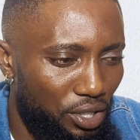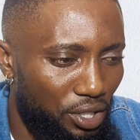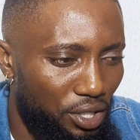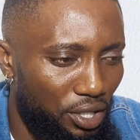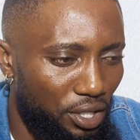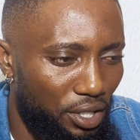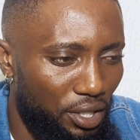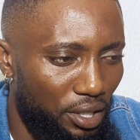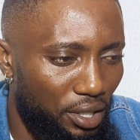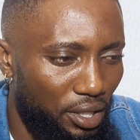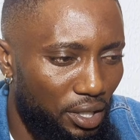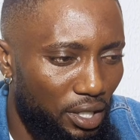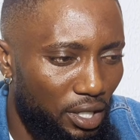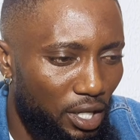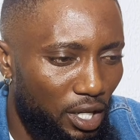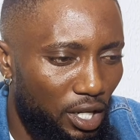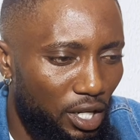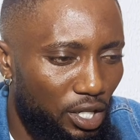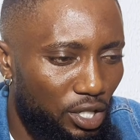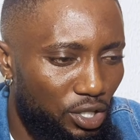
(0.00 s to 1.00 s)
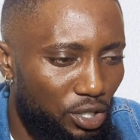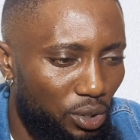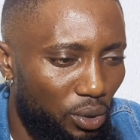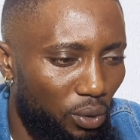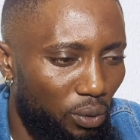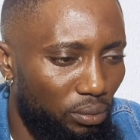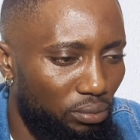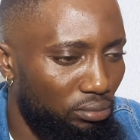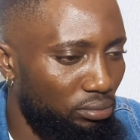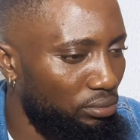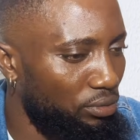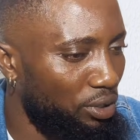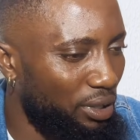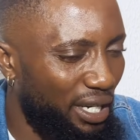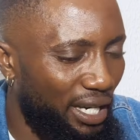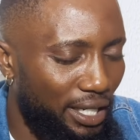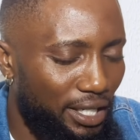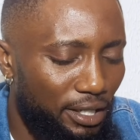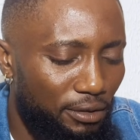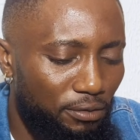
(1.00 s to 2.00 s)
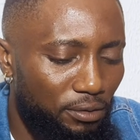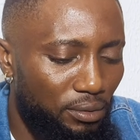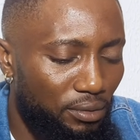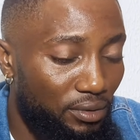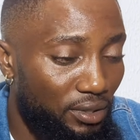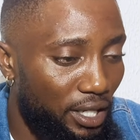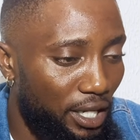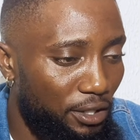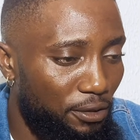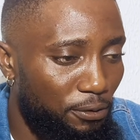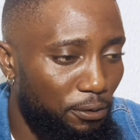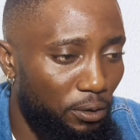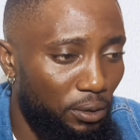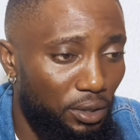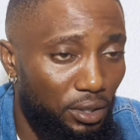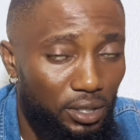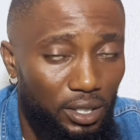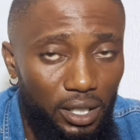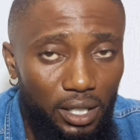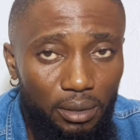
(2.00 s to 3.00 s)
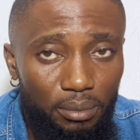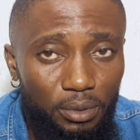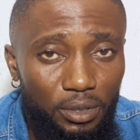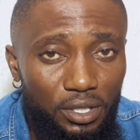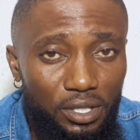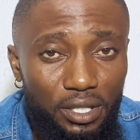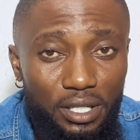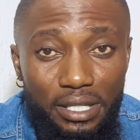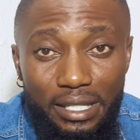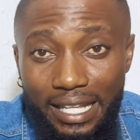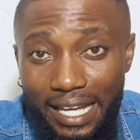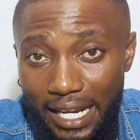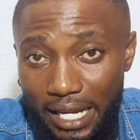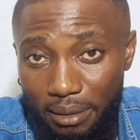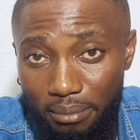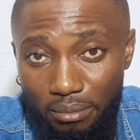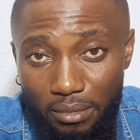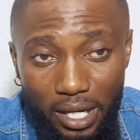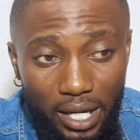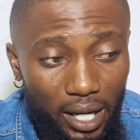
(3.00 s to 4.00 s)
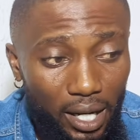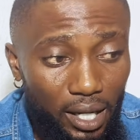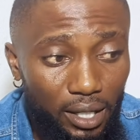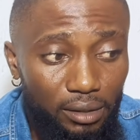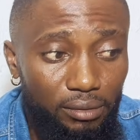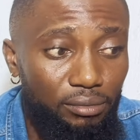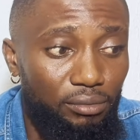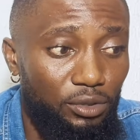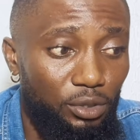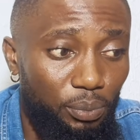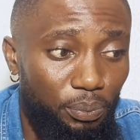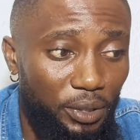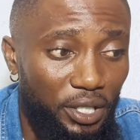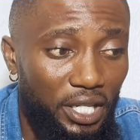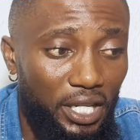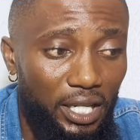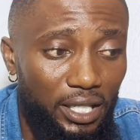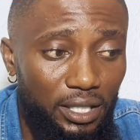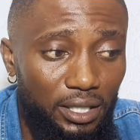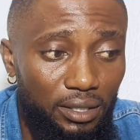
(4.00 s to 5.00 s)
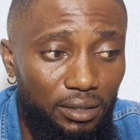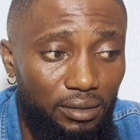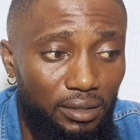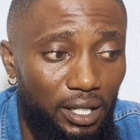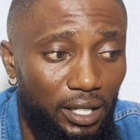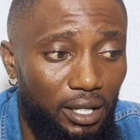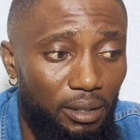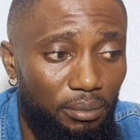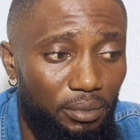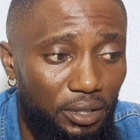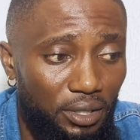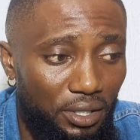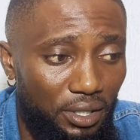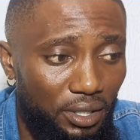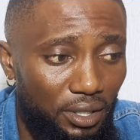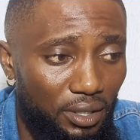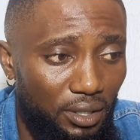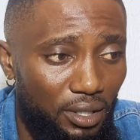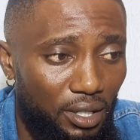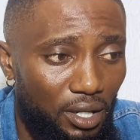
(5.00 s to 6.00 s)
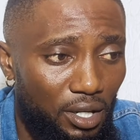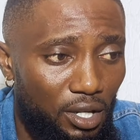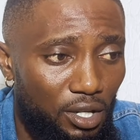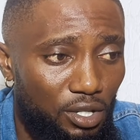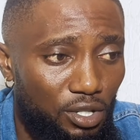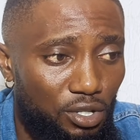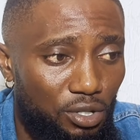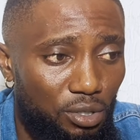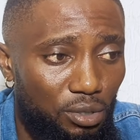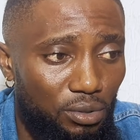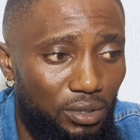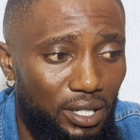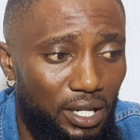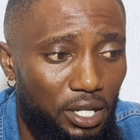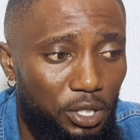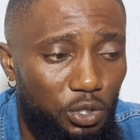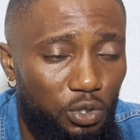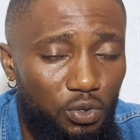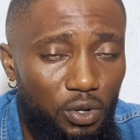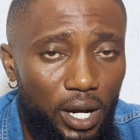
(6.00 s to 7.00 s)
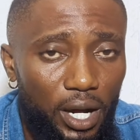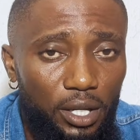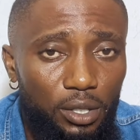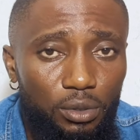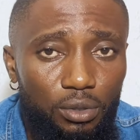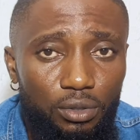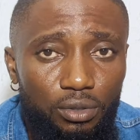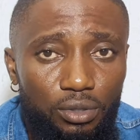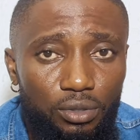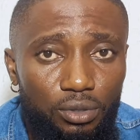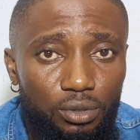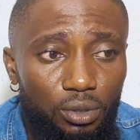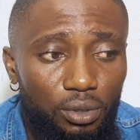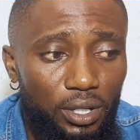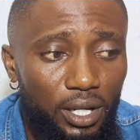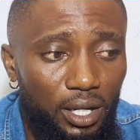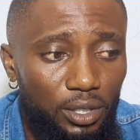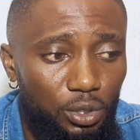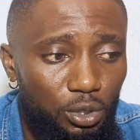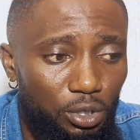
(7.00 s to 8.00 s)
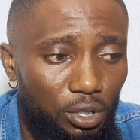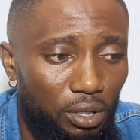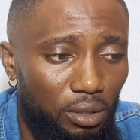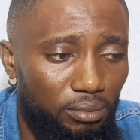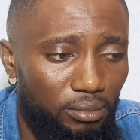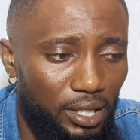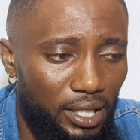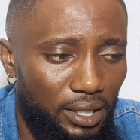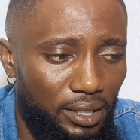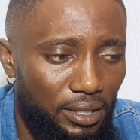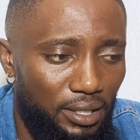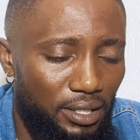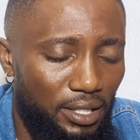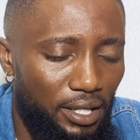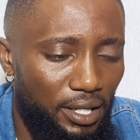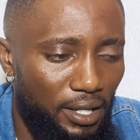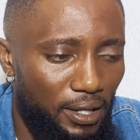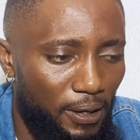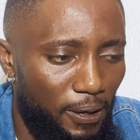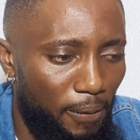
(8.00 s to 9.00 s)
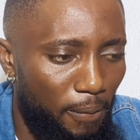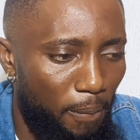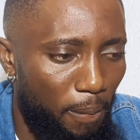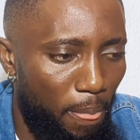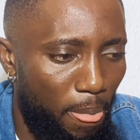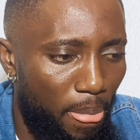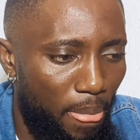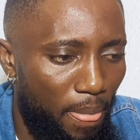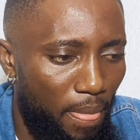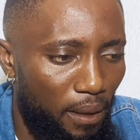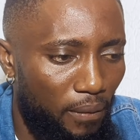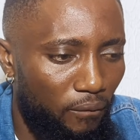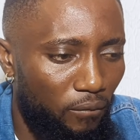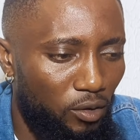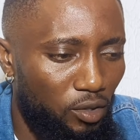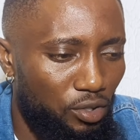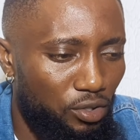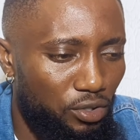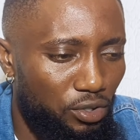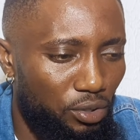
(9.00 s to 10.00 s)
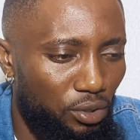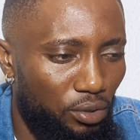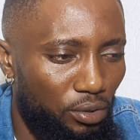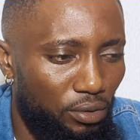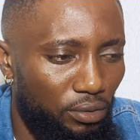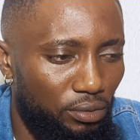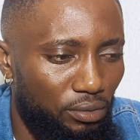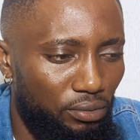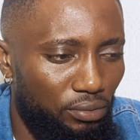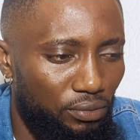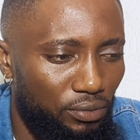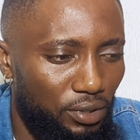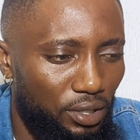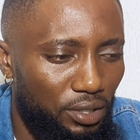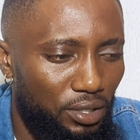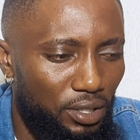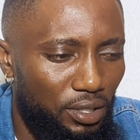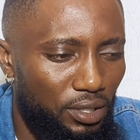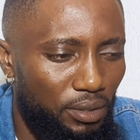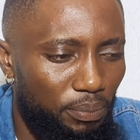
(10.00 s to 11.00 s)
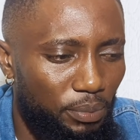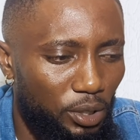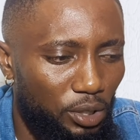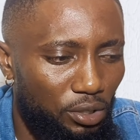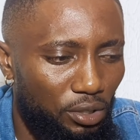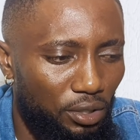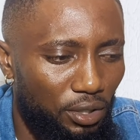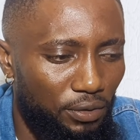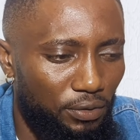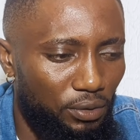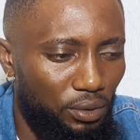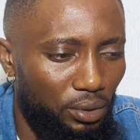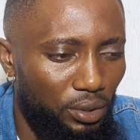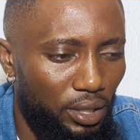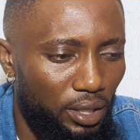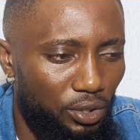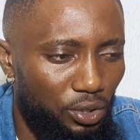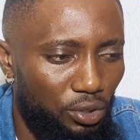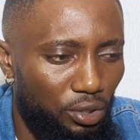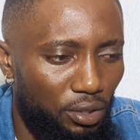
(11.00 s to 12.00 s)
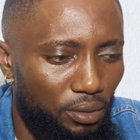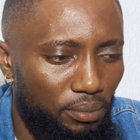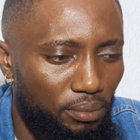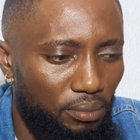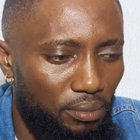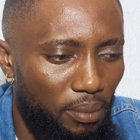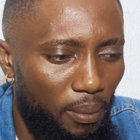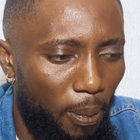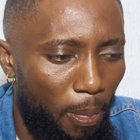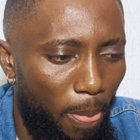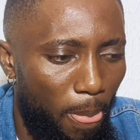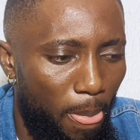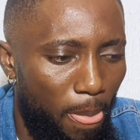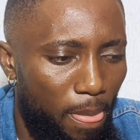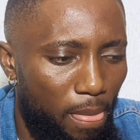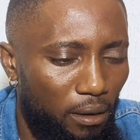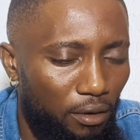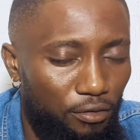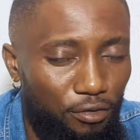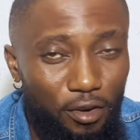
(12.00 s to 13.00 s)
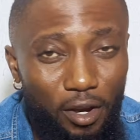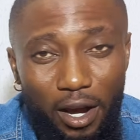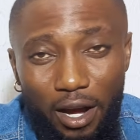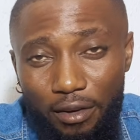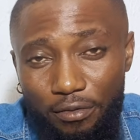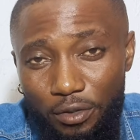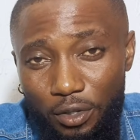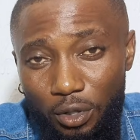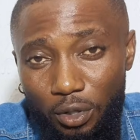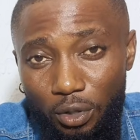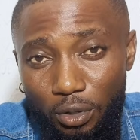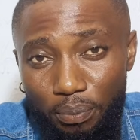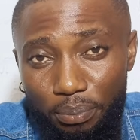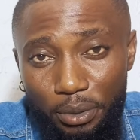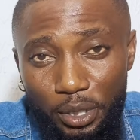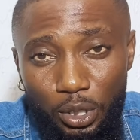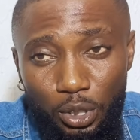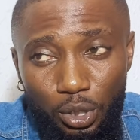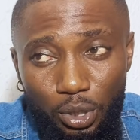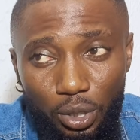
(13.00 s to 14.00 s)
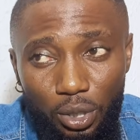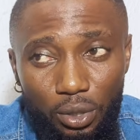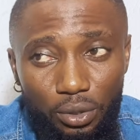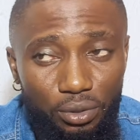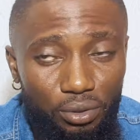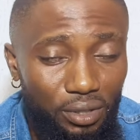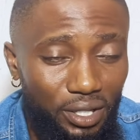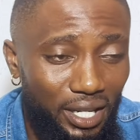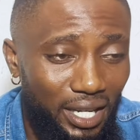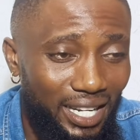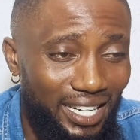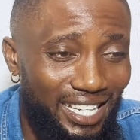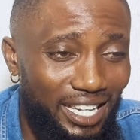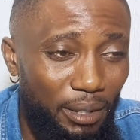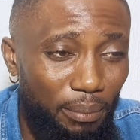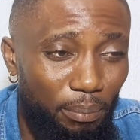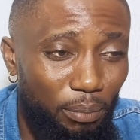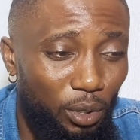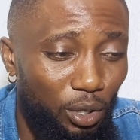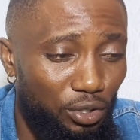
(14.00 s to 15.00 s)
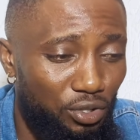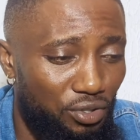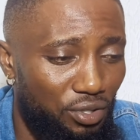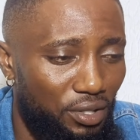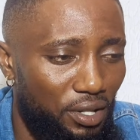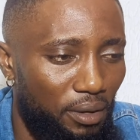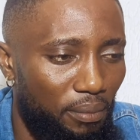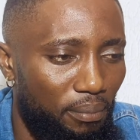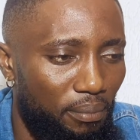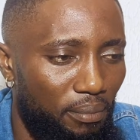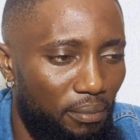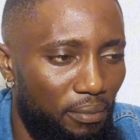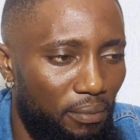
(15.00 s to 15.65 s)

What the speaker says: here. So you can even search for a celebrity name and pick any celebrity. So let's try use Donald Trump and see. So this is the picture of Donald Trump. If you have your own picture, you can import them.